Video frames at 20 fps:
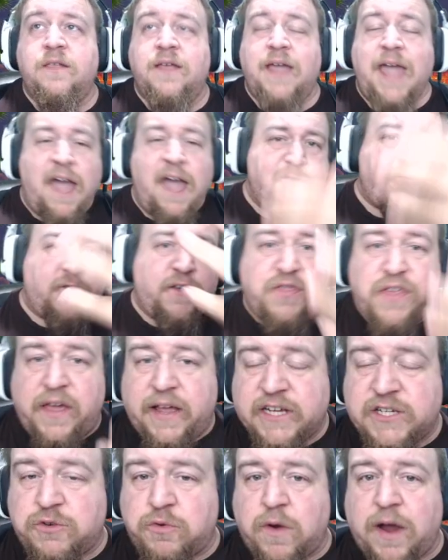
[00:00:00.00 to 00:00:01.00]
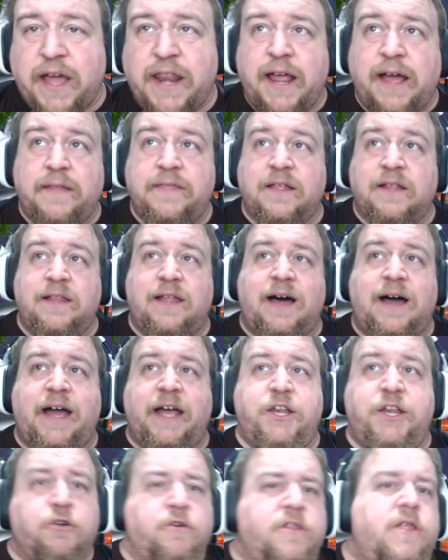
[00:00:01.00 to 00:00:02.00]
Everything is riding on the
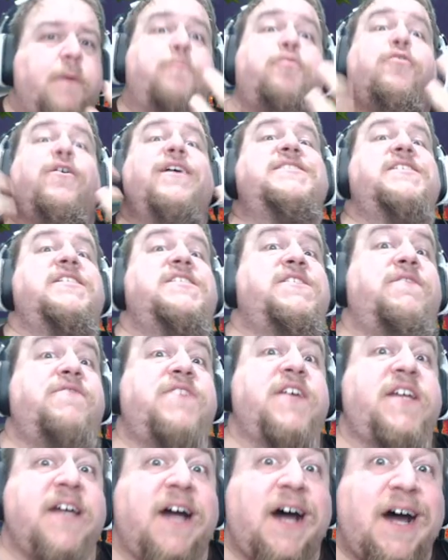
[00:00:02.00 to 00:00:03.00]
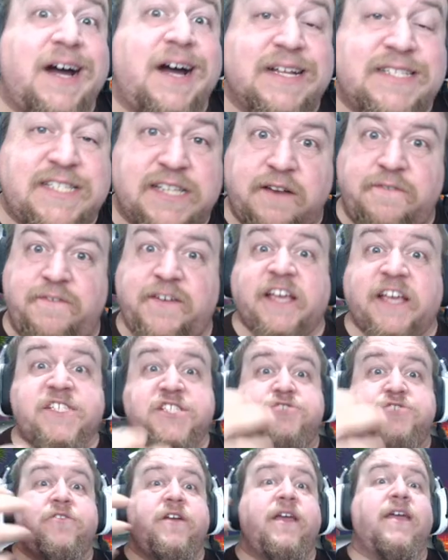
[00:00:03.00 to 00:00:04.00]
line. You're in the presence of the gods and of
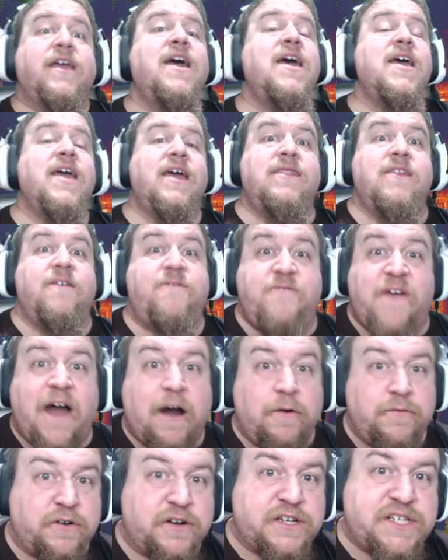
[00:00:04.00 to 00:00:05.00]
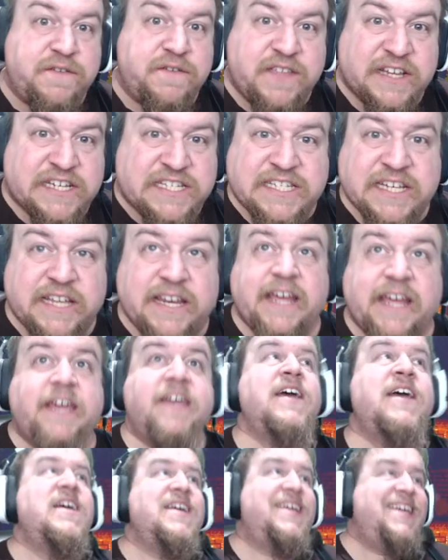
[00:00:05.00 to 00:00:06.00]
history and the founders of the city.
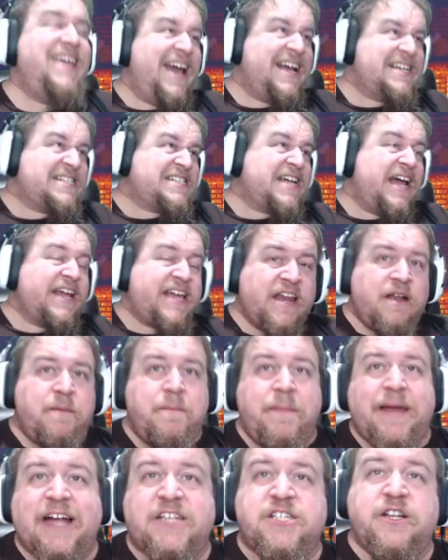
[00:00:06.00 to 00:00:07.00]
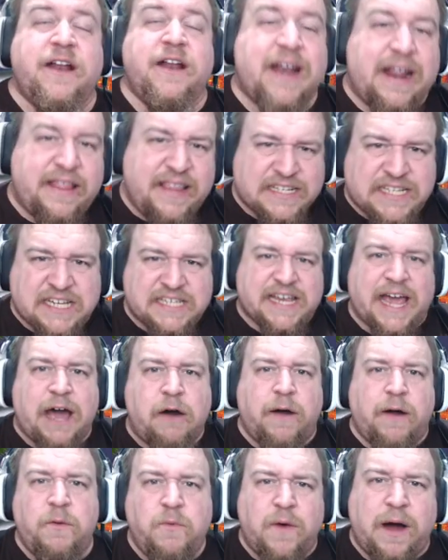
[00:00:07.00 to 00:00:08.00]
Yes, I can imagine it. This is
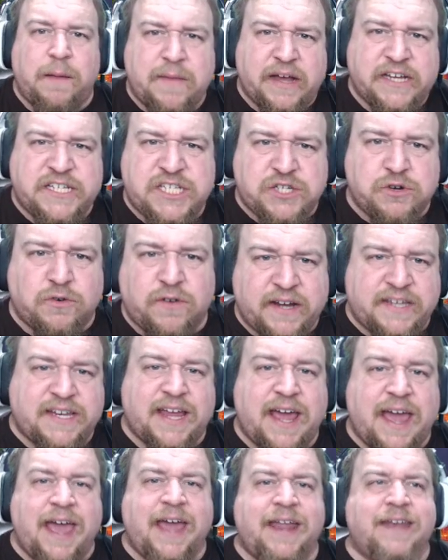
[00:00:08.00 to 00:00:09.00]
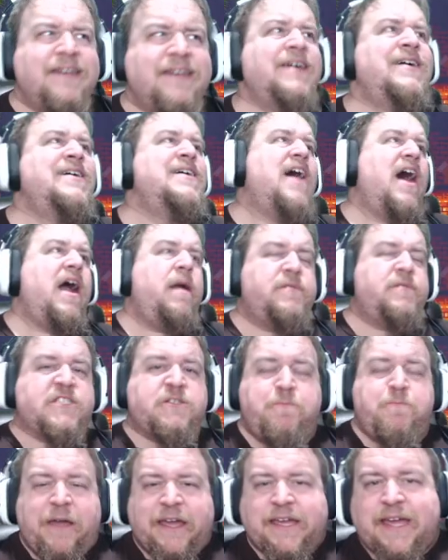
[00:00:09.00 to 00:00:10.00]
how I want my story to end. I'm
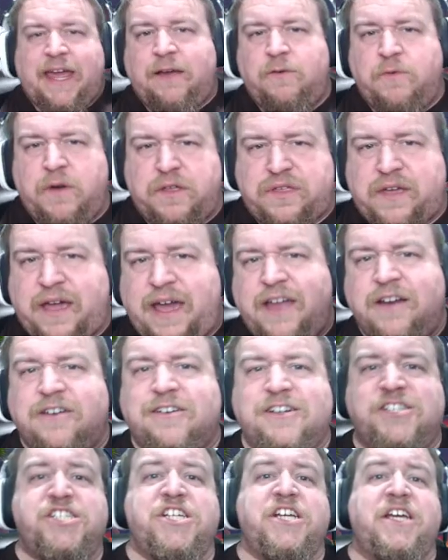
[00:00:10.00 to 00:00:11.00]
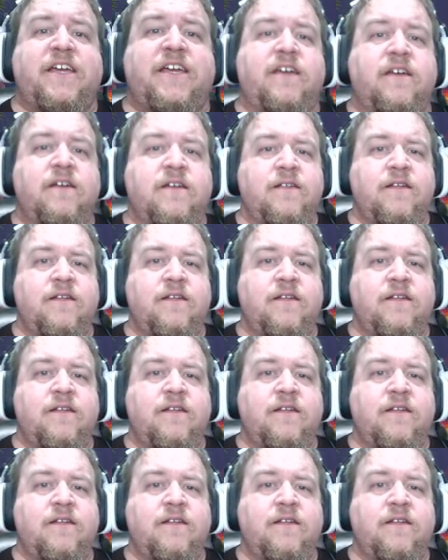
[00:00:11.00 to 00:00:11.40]
speaking with energy.